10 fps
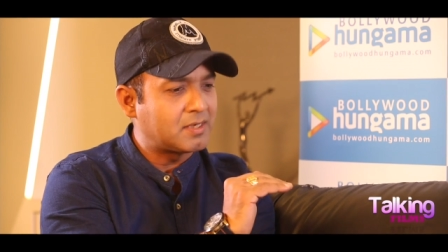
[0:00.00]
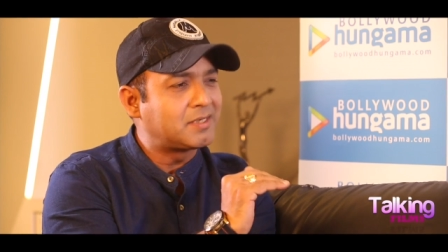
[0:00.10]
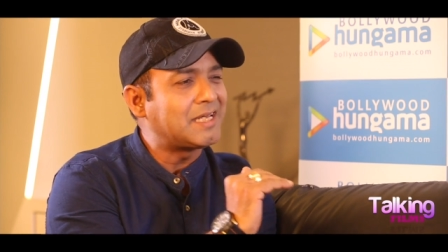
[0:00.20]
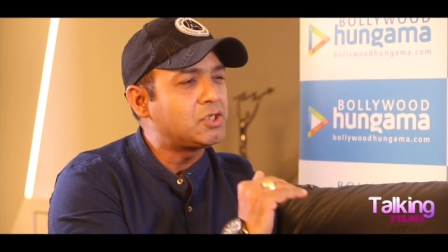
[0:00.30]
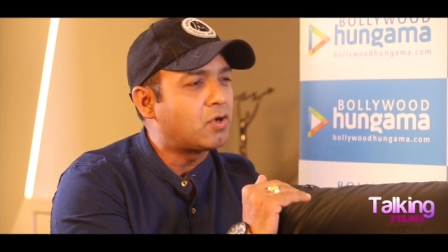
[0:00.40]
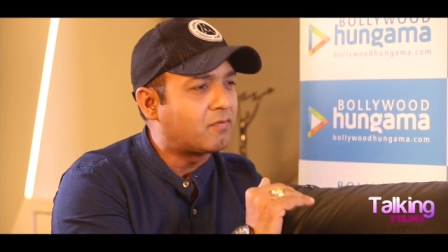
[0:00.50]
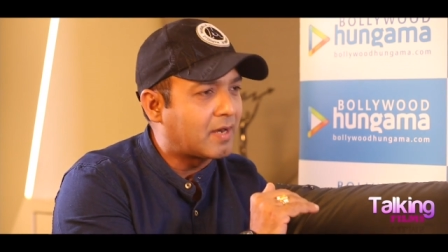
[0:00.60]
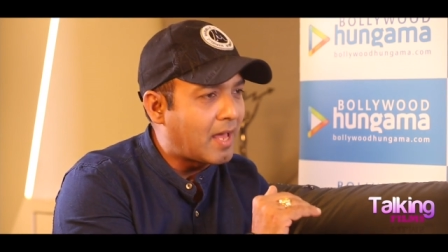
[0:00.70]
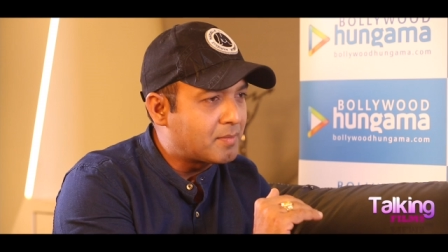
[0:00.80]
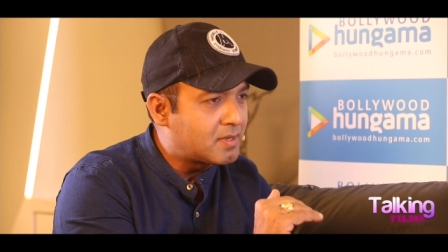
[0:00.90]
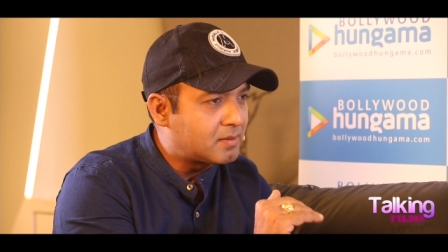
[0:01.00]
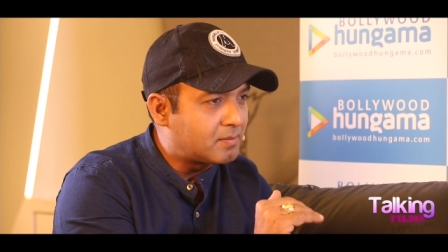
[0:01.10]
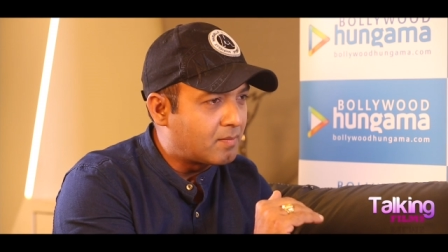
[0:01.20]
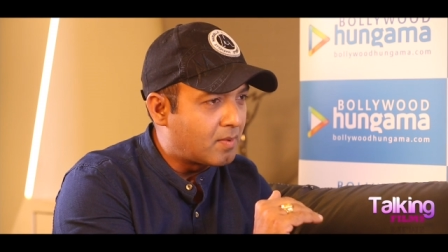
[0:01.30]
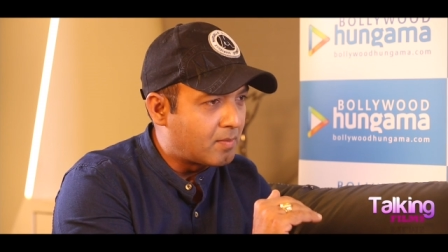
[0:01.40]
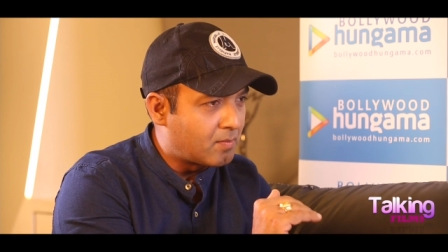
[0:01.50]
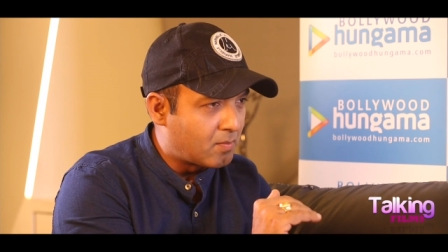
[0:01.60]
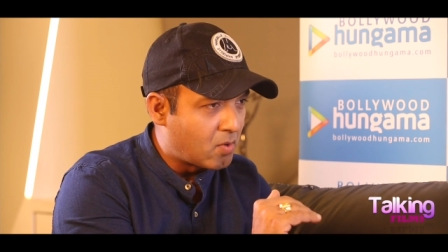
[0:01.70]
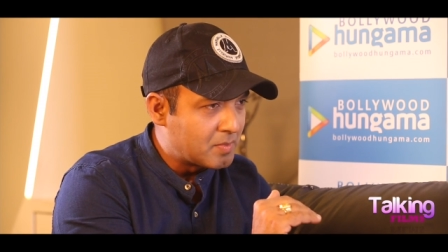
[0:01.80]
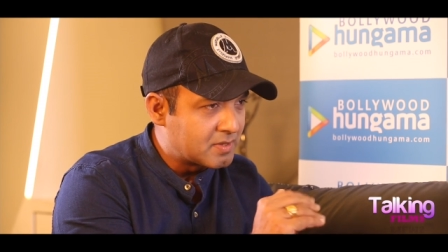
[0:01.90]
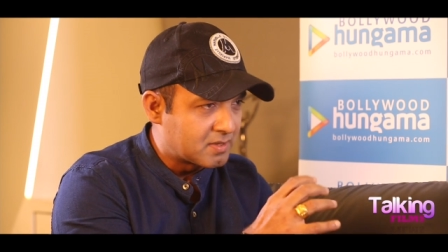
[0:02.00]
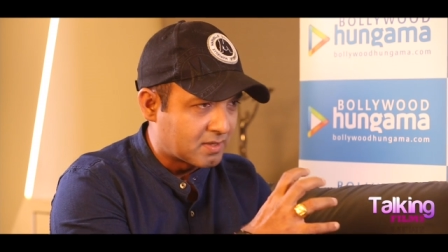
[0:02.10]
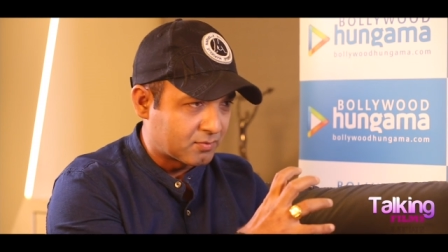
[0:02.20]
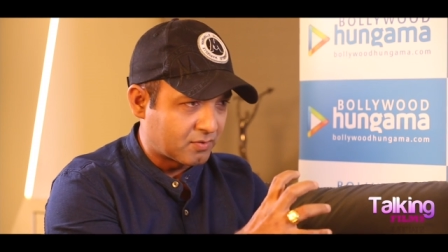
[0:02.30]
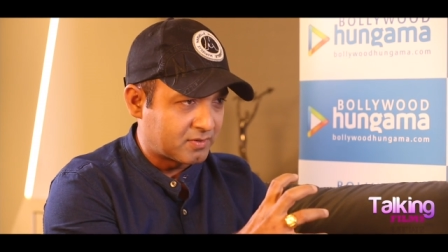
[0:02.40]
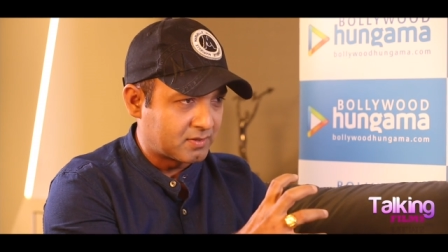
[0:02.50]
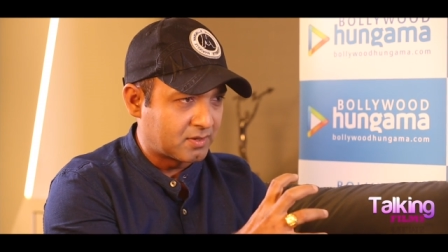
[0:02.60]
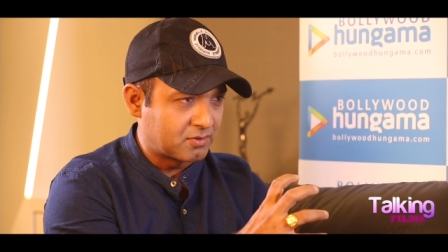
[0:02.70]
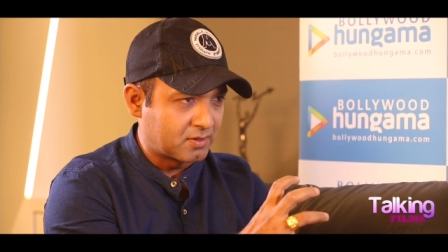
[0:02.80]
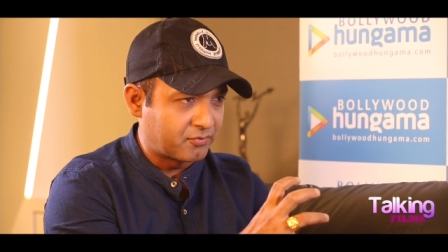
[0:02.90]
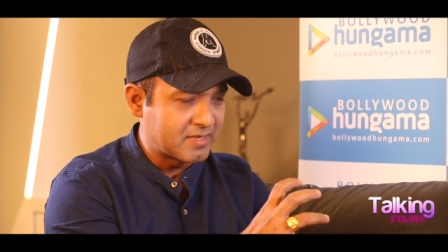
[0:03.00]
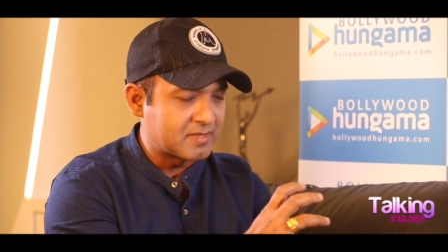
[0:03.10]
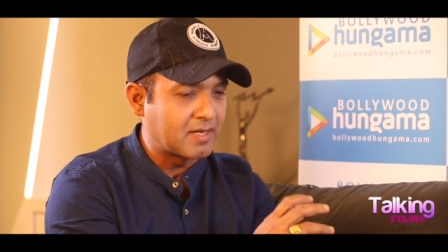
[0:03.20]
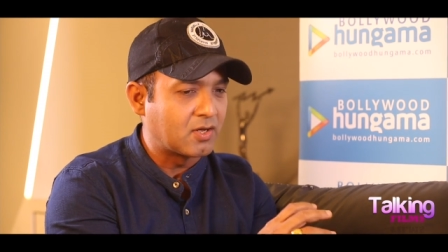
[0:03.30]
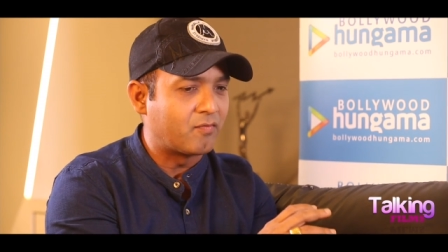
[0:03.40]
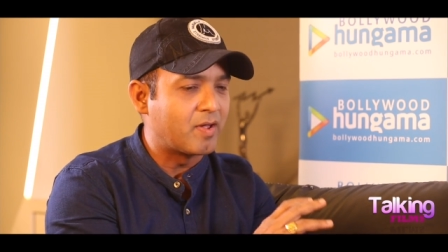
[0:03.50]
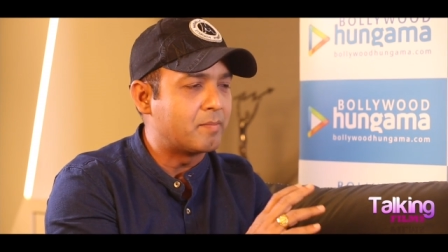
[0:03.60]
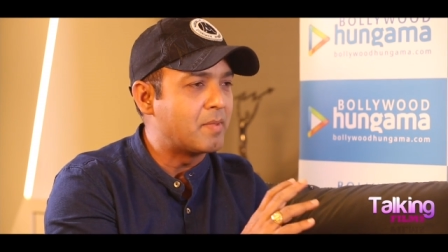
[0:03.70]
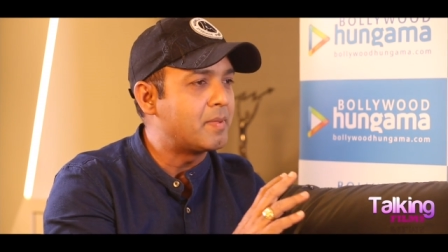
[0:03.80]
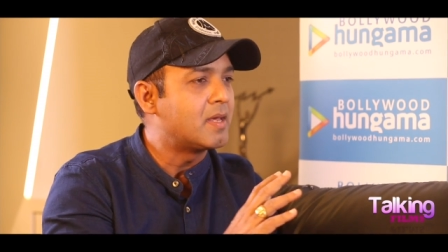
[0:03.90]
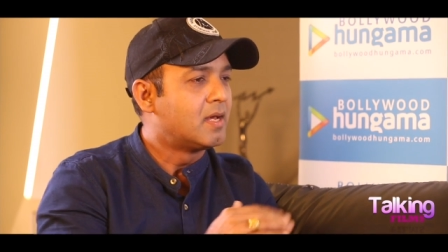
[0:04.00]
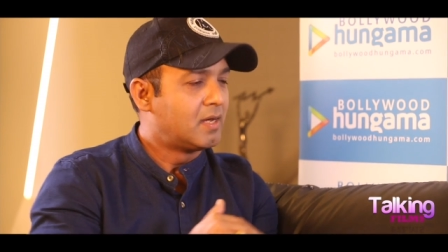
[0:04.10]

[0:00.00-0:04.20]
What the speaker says: a tinge of glamour moments in terms of the dressing or maybe